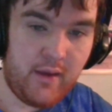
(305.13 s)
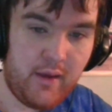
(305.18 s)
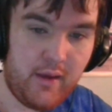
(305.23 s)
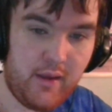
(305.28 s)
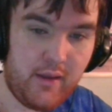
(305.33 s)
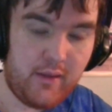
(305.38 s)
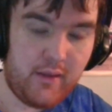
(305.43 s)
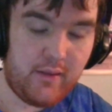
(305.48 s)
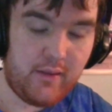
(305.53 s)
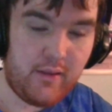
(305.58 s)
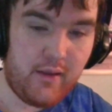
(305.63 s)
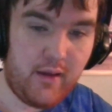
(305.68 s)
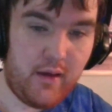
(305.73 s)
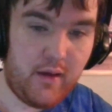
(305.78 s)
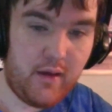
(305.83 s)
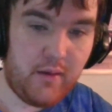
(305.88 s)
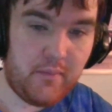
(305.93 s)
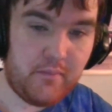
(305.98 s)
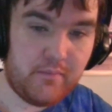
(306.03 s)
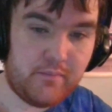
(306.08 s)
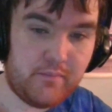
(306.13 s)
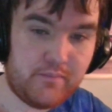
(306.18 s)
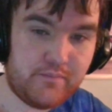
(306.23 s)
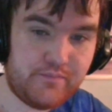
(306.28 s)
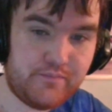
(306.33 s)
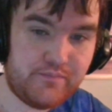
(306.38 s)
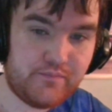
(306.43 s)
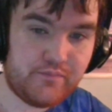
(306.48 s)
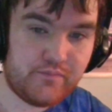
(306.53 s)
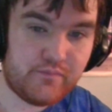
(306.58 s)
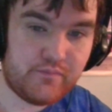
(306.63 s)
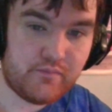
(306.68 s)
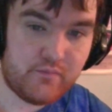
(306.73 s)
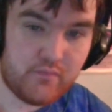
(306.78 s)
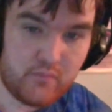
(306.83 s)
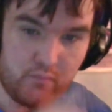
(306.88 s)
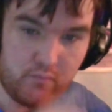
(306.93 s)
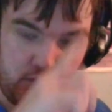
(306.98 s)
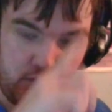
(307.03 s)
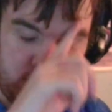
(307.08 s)
it's um,
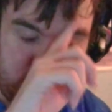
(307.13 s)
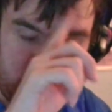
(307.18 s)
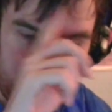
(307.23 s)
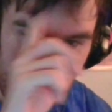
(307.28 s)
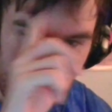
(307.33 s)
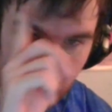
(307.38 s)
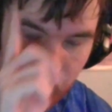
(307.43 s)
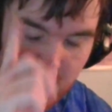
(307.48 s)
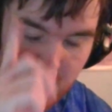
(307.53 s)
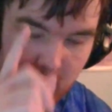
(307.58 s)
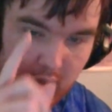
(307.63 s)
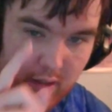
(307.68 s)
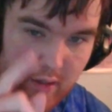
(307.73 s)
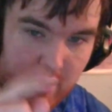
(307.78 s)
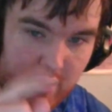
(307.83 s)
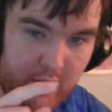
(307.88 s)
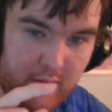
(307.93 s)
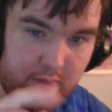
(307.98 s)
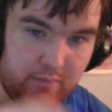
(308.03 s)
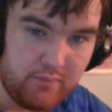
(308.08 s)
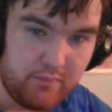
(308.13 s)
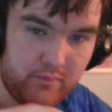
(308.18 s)
uh,